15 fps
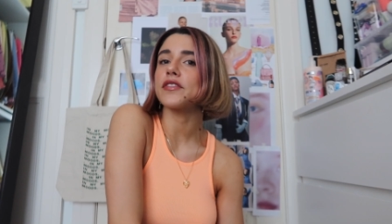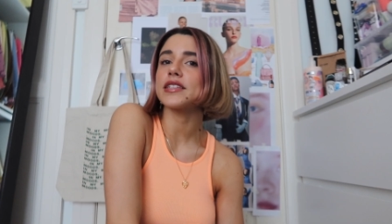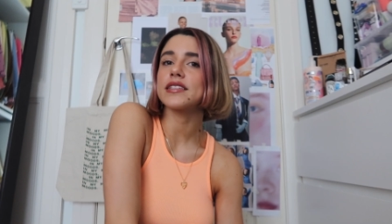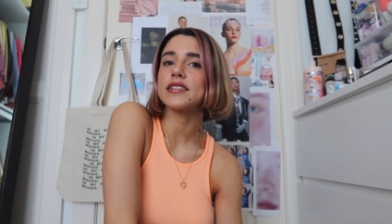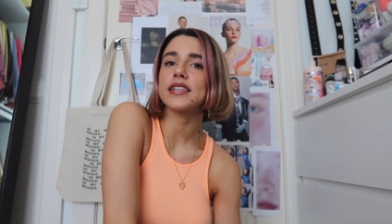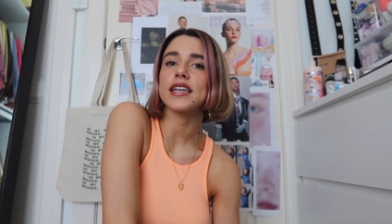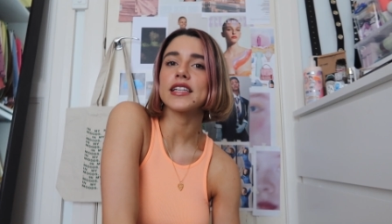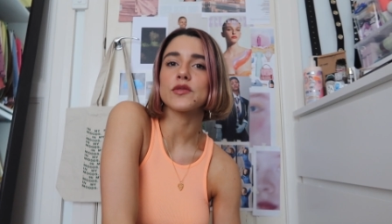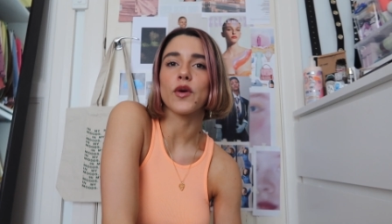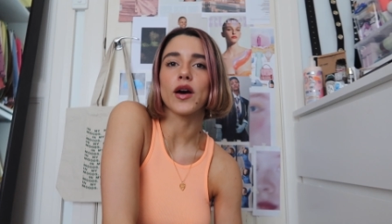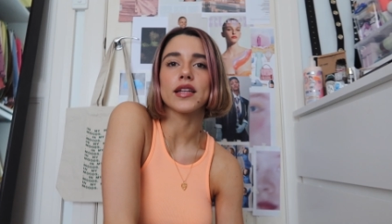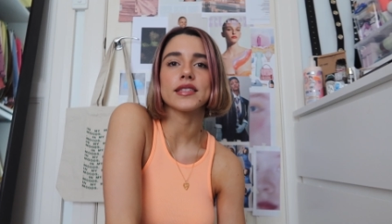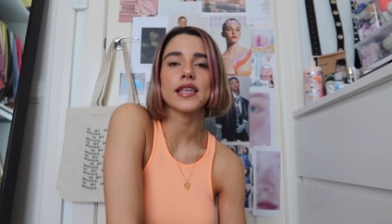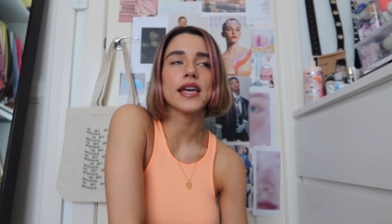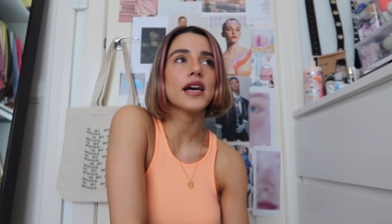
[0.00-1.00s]
recently, that's
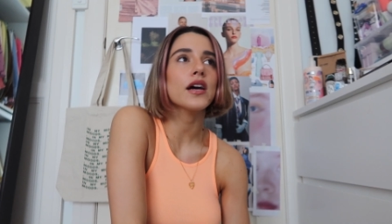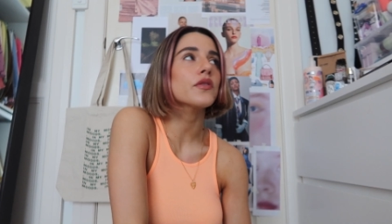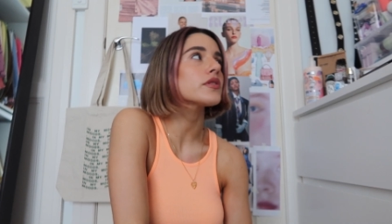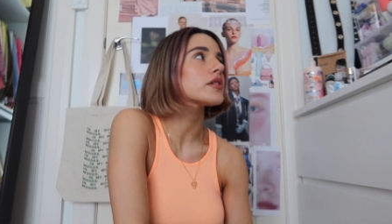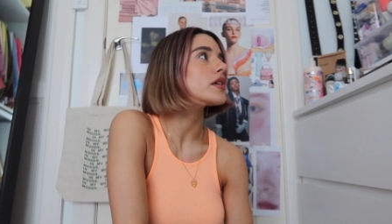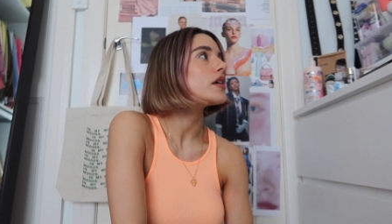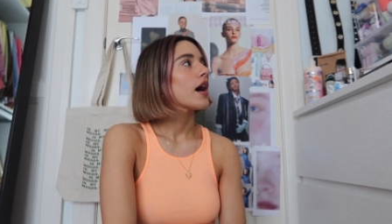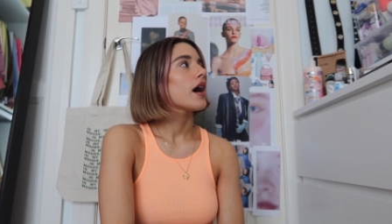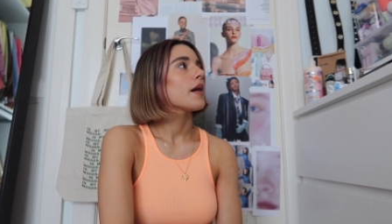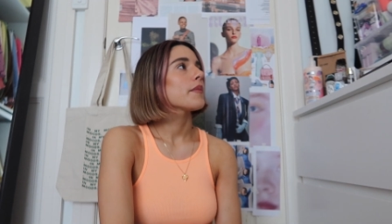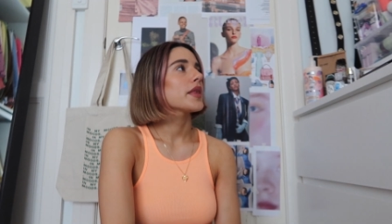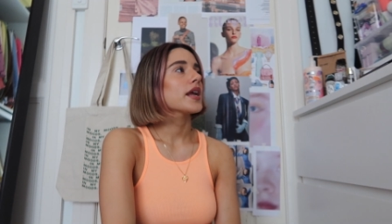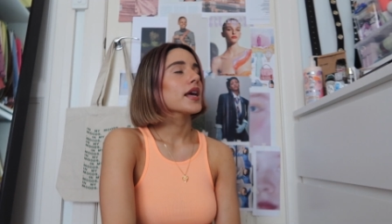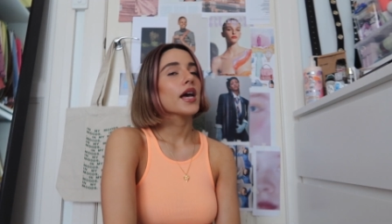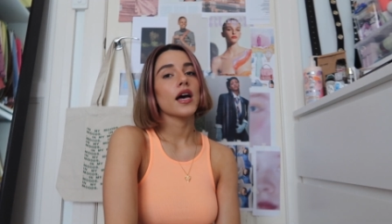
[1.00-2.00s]
why it's out.
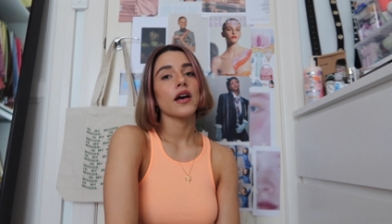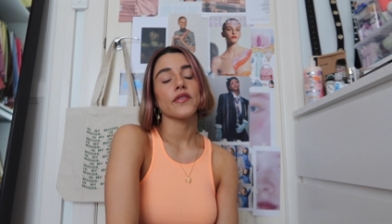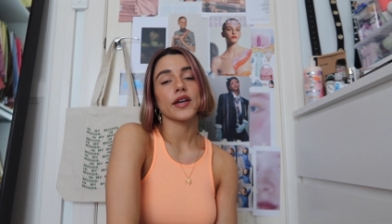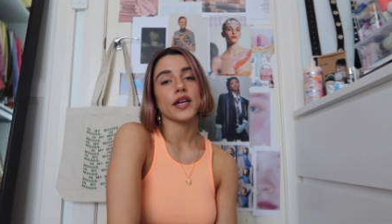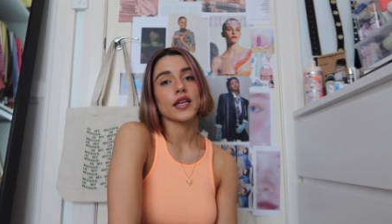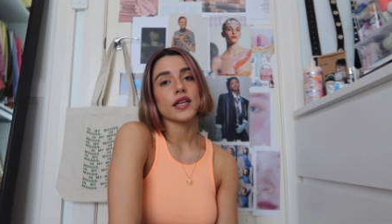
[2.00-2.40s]
Then I have a